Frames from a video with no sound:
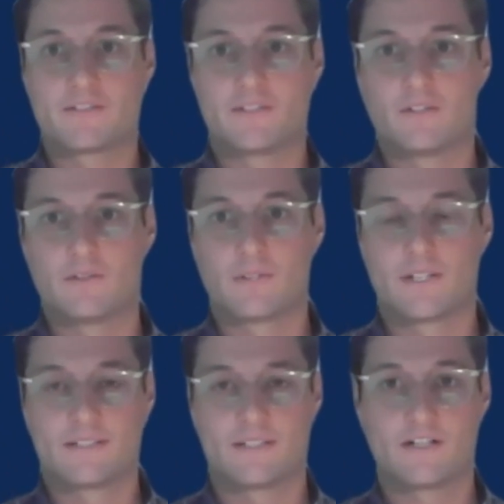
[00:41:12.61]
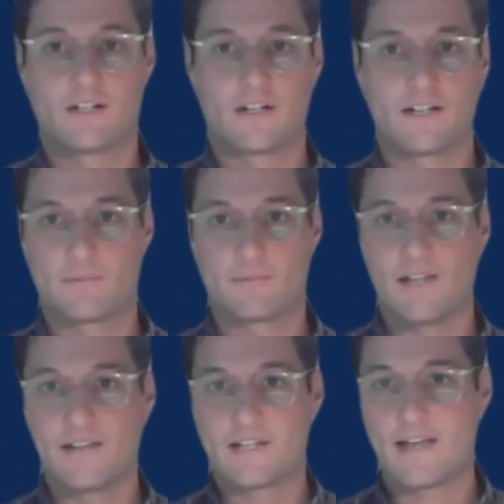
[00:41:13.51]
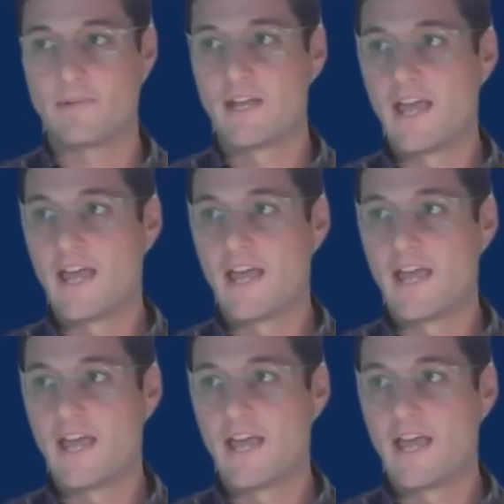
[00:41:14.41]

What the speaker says: to consider your customer lifetime.